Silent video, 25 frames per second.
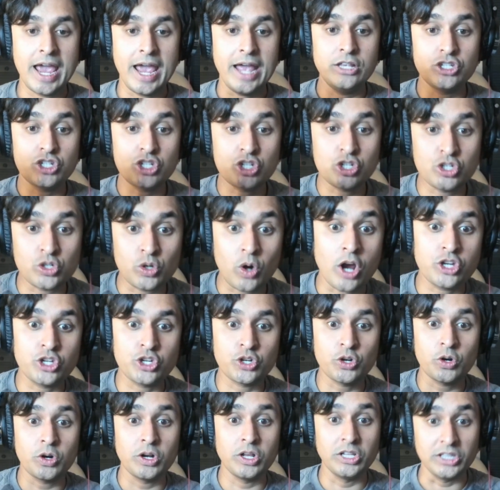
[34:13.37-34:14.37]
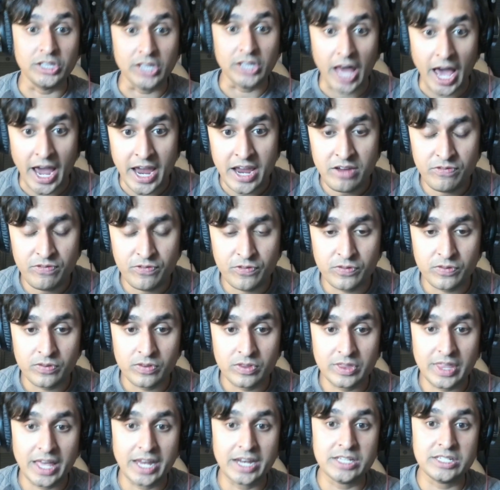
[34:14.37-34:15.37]
and structure a life
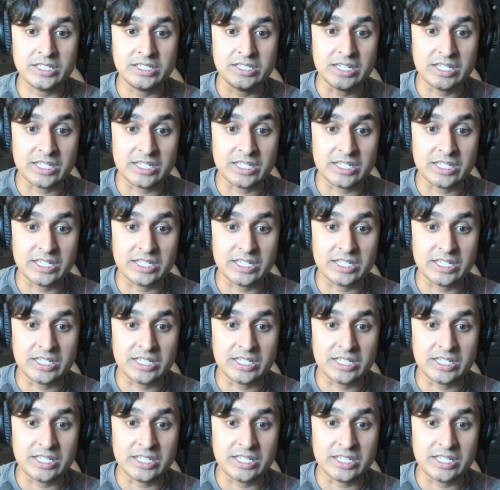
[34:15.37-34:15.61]
that is